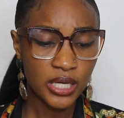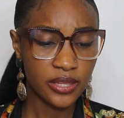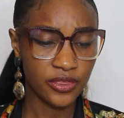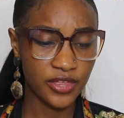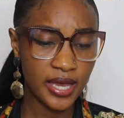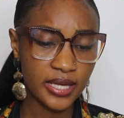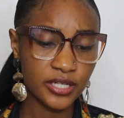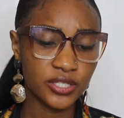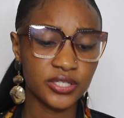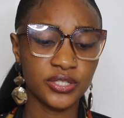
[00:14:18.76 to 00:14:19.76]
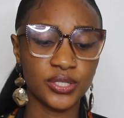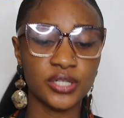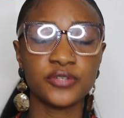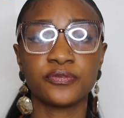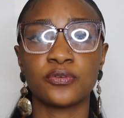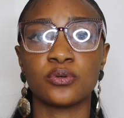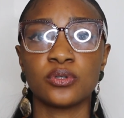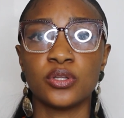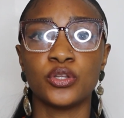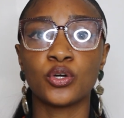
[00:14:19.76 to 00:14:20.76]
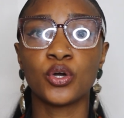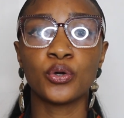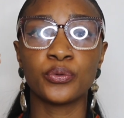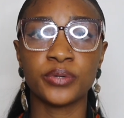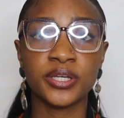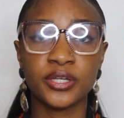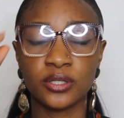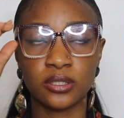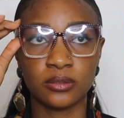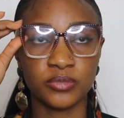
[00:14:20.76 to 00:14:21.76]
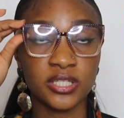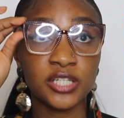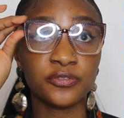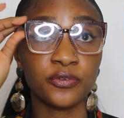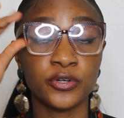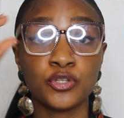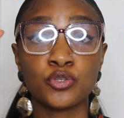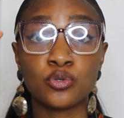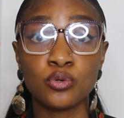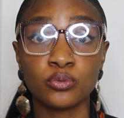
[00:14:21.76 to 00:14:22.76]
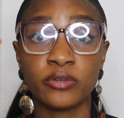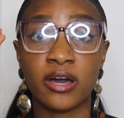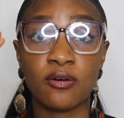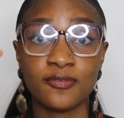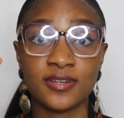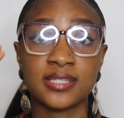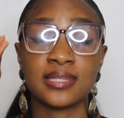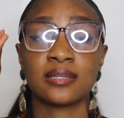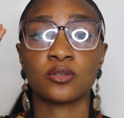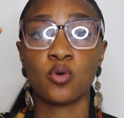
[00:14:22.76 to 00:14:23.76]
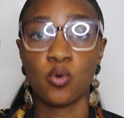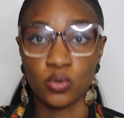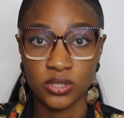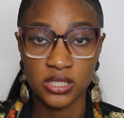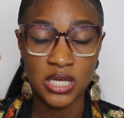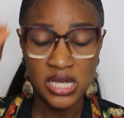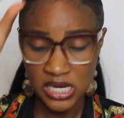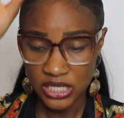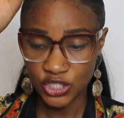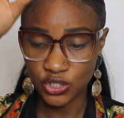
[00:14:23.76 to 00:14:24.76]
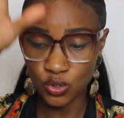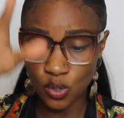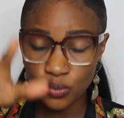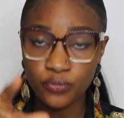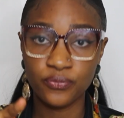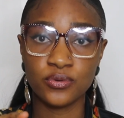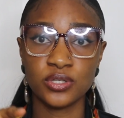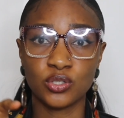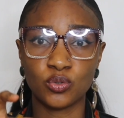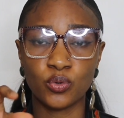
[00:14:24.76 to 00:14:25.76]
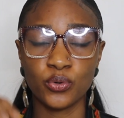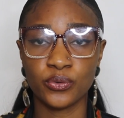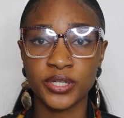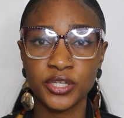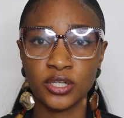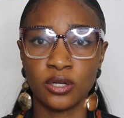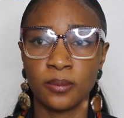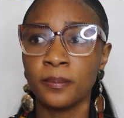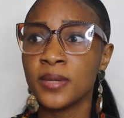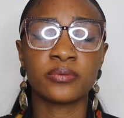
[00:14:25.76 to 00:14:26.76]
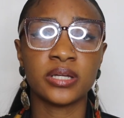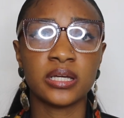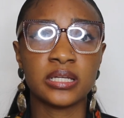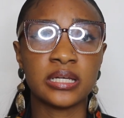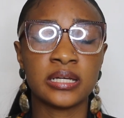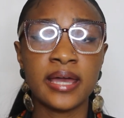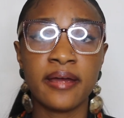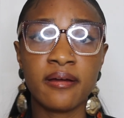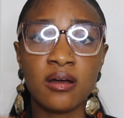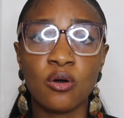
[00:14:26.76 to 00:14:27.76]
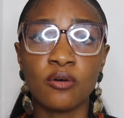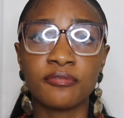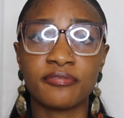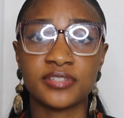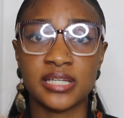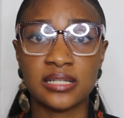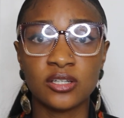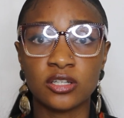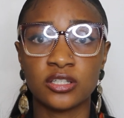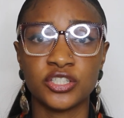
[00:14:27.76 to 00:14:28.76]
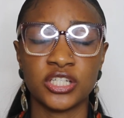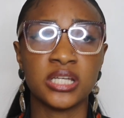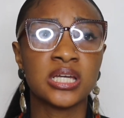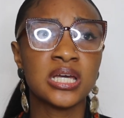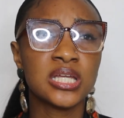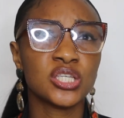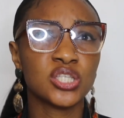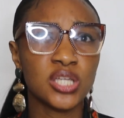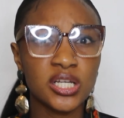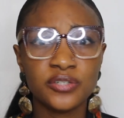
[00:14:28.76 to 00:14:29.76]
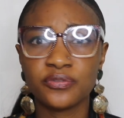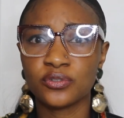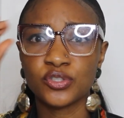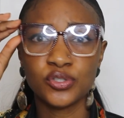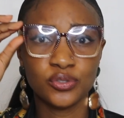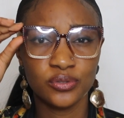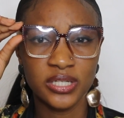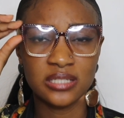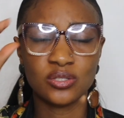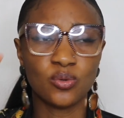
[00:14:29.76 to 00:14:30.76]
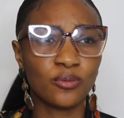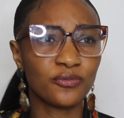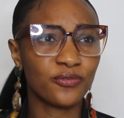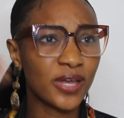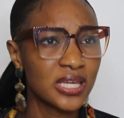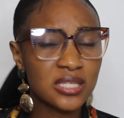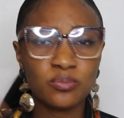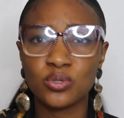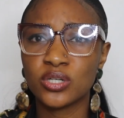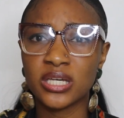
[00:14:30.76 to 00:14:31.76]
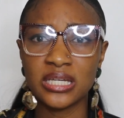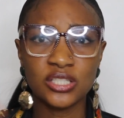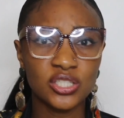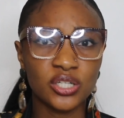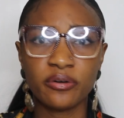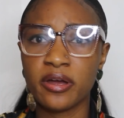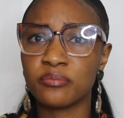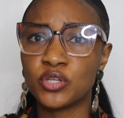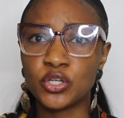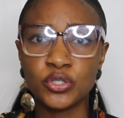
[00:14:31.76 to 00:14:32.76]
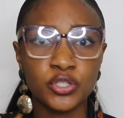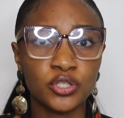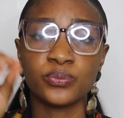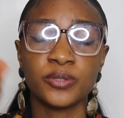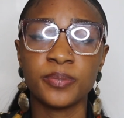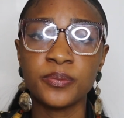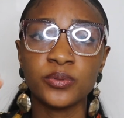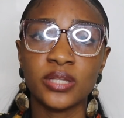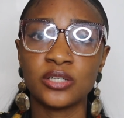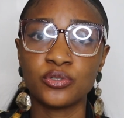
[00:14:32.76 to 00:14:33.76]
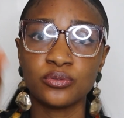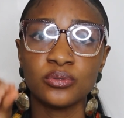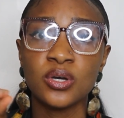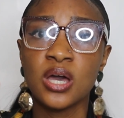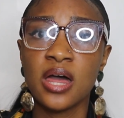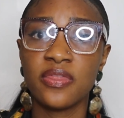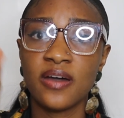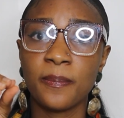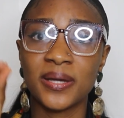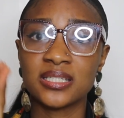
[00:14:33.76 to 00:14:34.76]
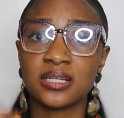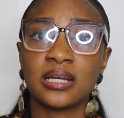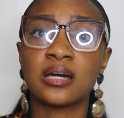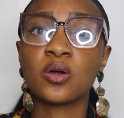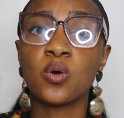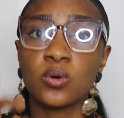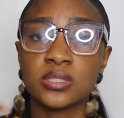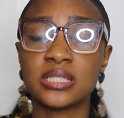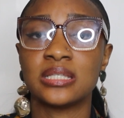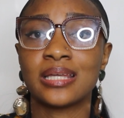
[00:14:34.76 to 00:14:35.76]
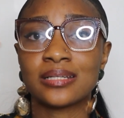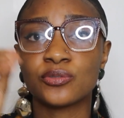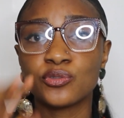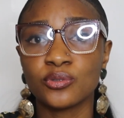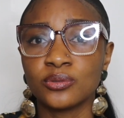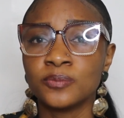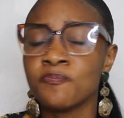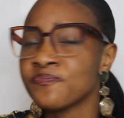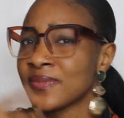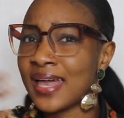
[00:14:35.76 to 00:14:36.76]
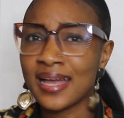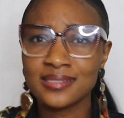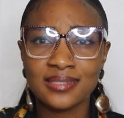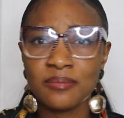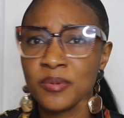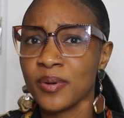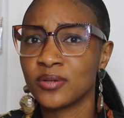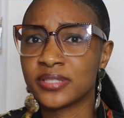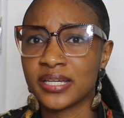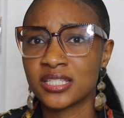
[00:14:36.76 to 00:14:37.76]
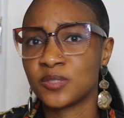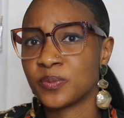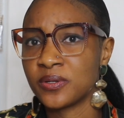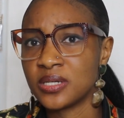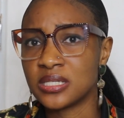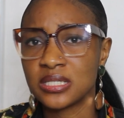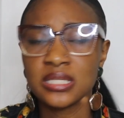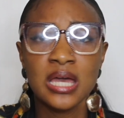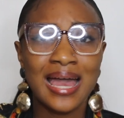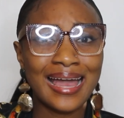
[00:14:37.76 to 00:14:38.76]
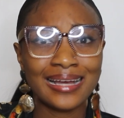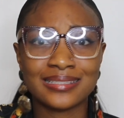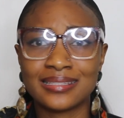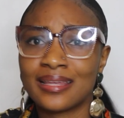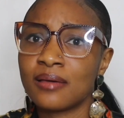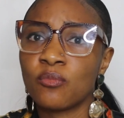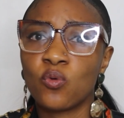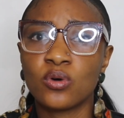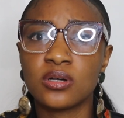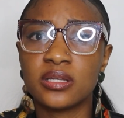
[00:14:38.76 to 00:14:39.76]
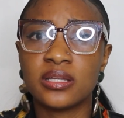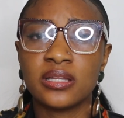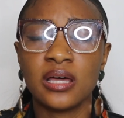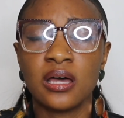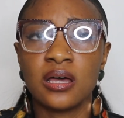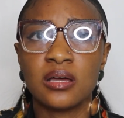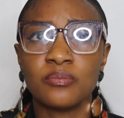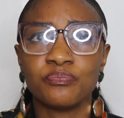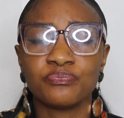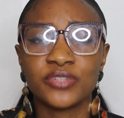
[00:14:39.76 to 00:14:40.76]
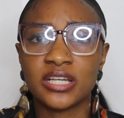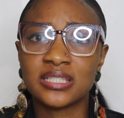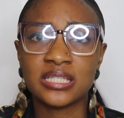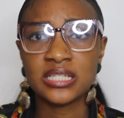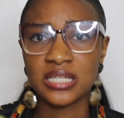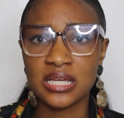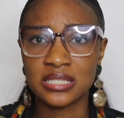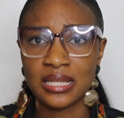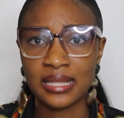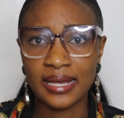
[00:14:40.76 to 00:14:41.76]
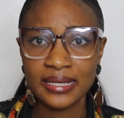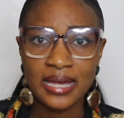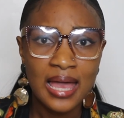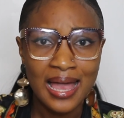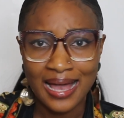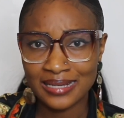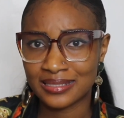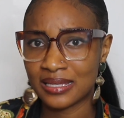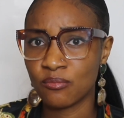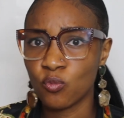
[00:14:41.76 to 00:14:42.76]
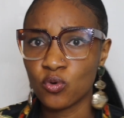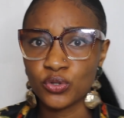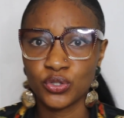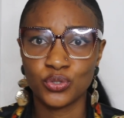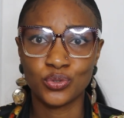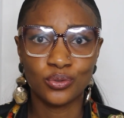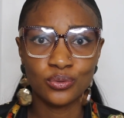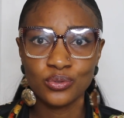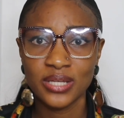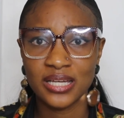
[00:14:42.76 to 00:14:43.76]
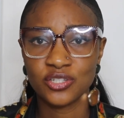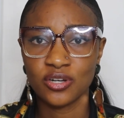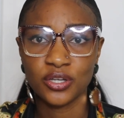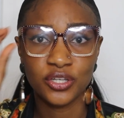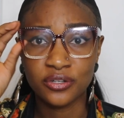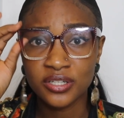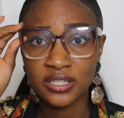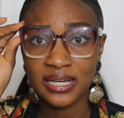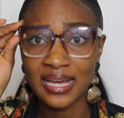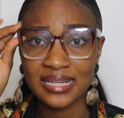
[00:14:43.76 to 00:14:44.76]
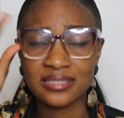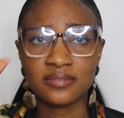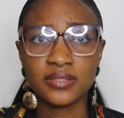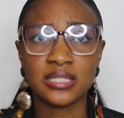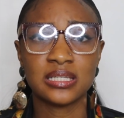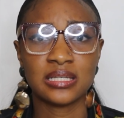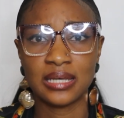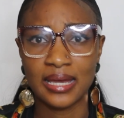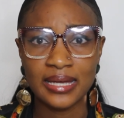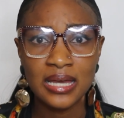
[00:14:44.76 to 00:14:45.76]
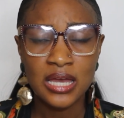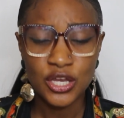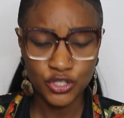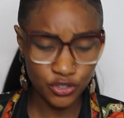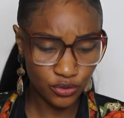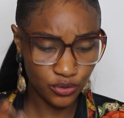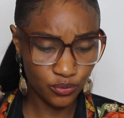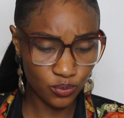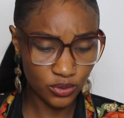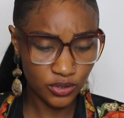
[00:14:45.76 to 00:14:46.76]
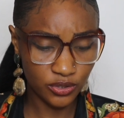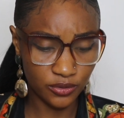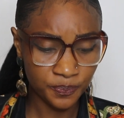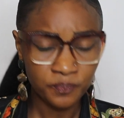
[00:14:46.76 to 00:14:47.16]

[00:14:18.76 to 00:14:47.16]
Then search for the curriculum, search for a school that offers that course. Go through this curriculum. We are in an era of technology. Search for students on Facebook, Instagram, YouTube, the people that do that particular course in that school. Ask them about their experience. Ask them what their teachers are like. Ask them what the school's extracurricular activities are like. You want to